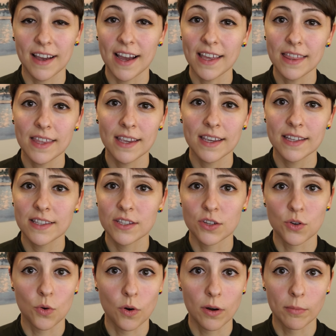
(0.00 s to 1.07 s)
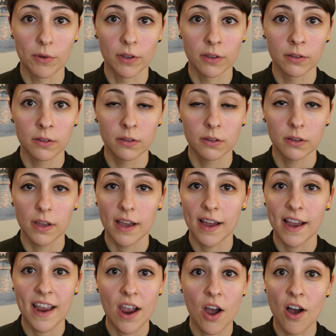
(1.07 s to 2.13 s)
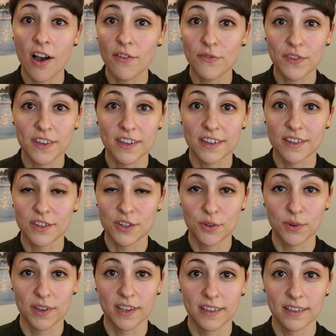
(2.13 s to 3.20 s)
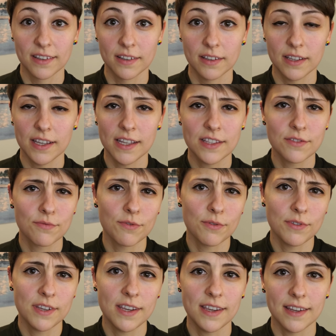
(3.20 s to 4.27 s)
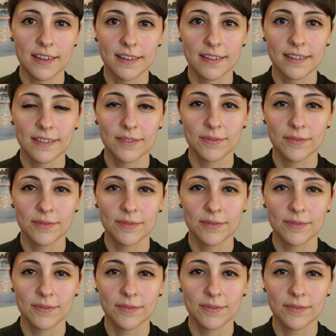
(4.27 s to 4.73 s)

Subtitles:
I think it's normal. I often do it. It's routine.